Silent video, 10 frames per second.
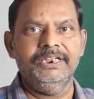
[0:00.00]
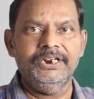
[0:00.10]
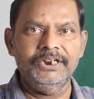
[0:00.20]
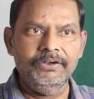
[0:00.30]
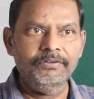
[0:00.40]

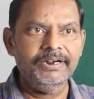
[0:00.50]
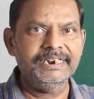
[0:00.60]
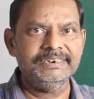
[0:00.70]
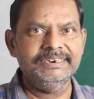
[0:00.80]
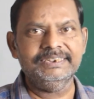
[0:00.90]
Now let us
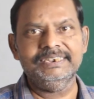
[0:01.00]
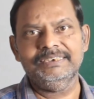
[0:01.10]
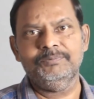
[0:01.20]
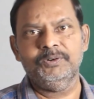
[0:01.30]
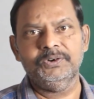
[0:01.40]
discuss
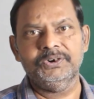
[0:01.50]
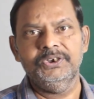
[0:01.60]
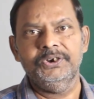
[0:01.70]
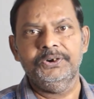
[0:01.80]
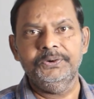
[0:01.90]
about
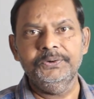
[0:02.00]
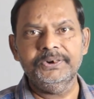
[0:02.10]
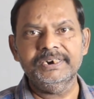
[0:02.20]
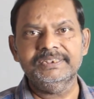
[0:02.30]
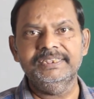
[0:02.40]

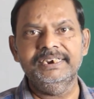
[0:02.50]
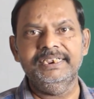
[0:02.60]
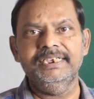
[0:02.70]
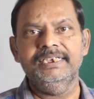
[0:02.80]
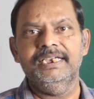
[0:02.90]
Newton's theory
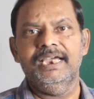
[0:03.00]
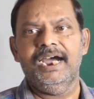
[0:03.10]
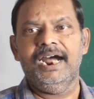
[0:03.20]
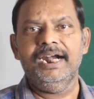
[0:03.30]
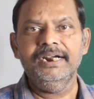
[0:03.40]

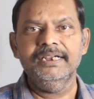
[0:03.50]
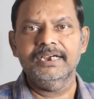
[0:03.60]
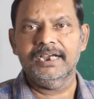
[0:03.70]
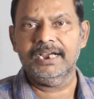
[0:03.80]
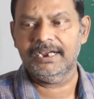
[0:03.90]
and
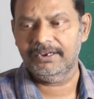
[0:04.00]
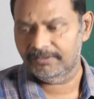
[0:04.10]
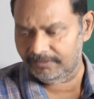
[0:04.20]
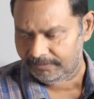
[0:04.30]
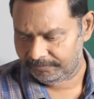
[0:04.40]

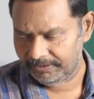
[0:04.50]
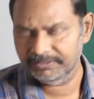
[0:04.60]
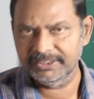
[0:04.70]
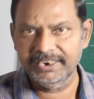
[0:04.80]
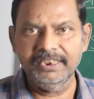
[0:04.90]
wave
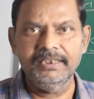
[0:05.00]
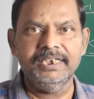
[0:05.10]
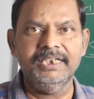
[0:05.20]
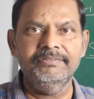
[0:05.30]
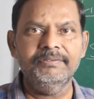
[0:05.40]
theory
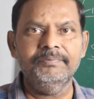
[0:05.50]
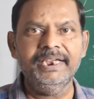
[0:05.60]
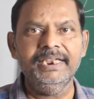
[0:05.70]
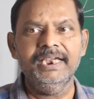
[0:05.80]
given by